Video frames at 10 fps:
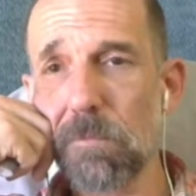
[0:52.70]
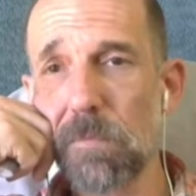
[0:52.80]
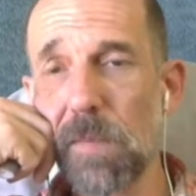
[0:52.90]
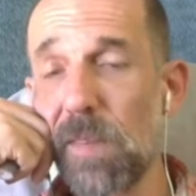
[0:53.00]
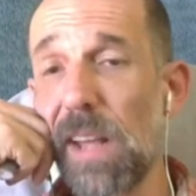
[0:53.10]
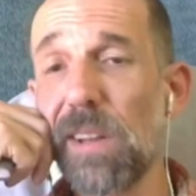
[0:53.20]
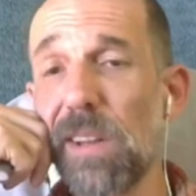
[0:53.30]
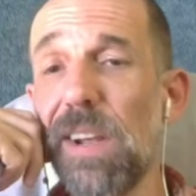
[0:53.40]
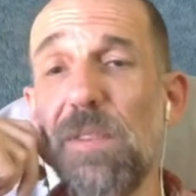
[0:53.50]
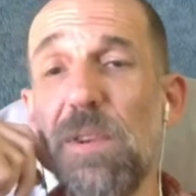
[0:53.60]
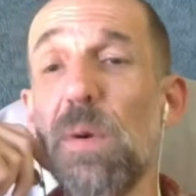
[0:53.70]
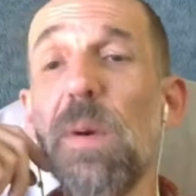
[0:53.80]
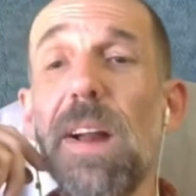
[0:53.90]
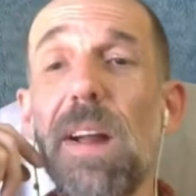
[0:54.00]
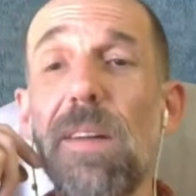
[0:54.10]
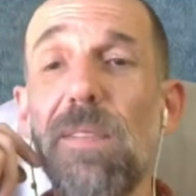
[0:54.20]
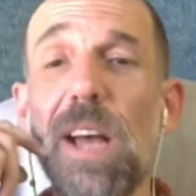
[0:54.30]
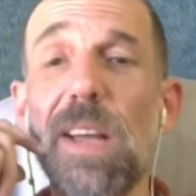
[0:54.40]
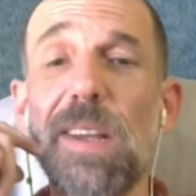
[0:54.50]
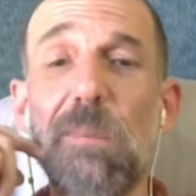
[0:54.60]
Taylor, if you have
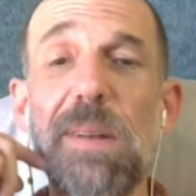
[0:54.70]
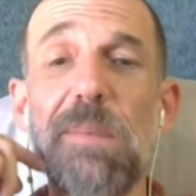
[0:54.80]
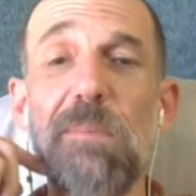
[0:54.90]
been